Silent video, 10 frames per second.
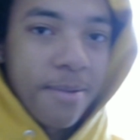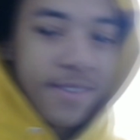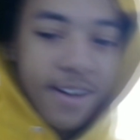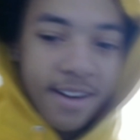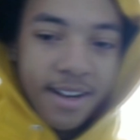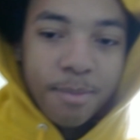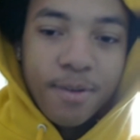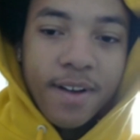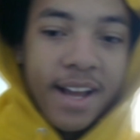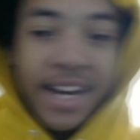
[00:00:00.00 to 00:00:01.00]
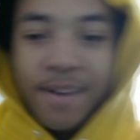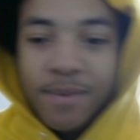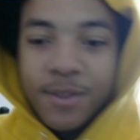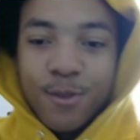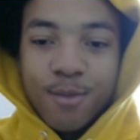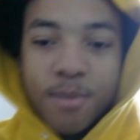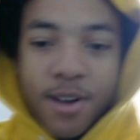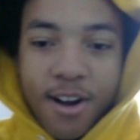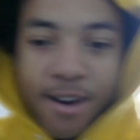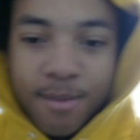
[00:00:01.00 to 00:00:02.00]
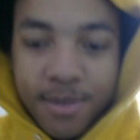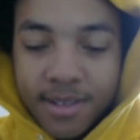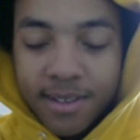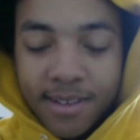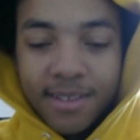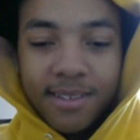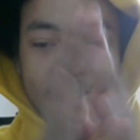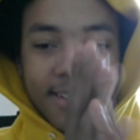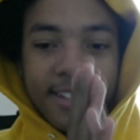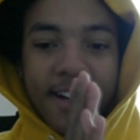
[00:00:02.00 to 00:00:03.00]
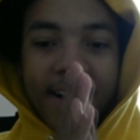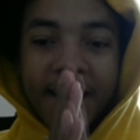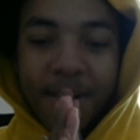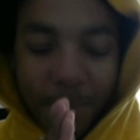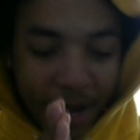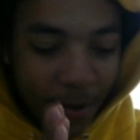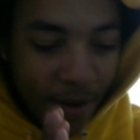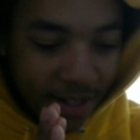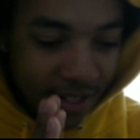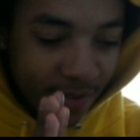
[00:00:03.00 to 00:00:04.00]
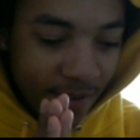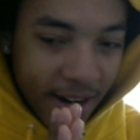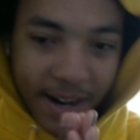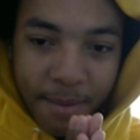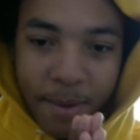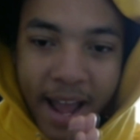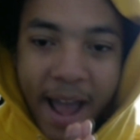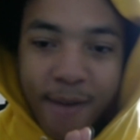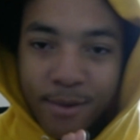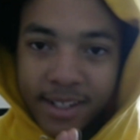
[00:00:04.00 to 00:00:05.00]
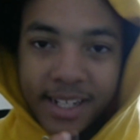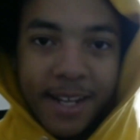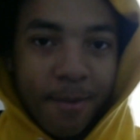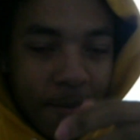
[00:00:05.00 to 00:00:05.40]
Dog, I pray I never lose my arms. Sorry to anybody watching this video that might have one limb.